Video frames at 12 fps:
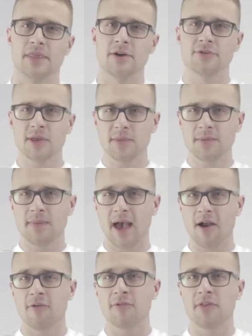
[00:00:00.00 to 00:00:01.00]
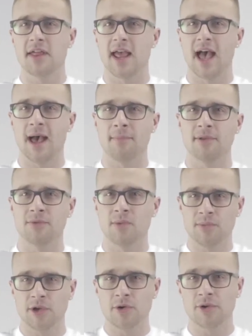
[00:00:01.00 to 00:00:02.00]
There's something powerful that happens
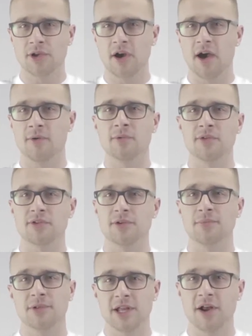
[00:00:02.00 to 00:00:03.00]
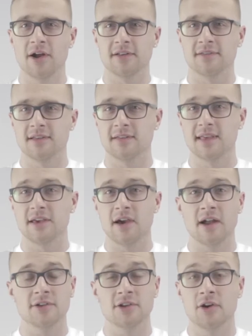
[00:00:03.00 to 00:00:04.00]
when we go to God with complete honesty and say,
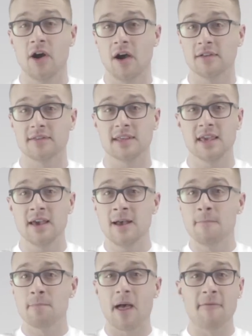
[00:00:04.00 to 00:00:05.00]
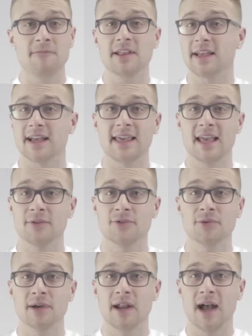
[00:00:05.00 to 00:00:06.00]
God, you know, honestly, I feel like I can't
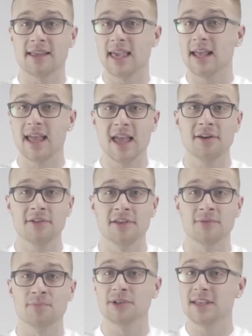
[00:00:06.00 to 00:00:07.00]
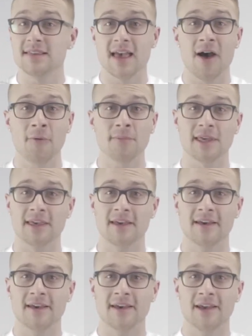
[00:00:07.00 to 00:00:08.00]
do it. I can't handle this. Please help me.
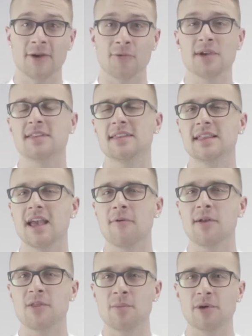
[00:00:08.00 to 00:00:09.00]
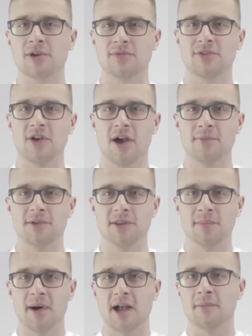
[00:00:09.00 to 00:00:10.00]
Recently, I read the book of Psalms in
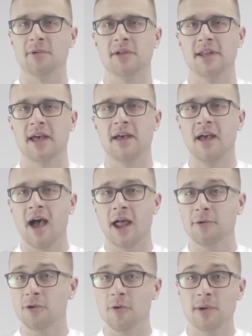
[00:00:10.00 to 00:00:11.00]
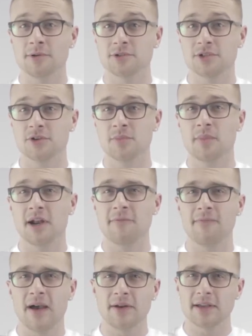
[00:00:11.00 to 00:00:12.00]
the Bible, and I don't know about you, but I
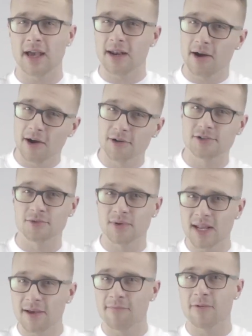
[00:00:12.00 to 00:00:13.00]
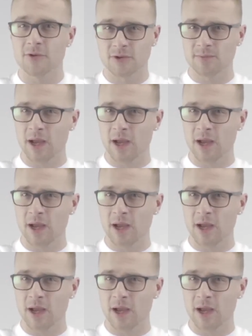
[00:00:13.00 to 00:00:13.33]
found it kind of hard to read at first.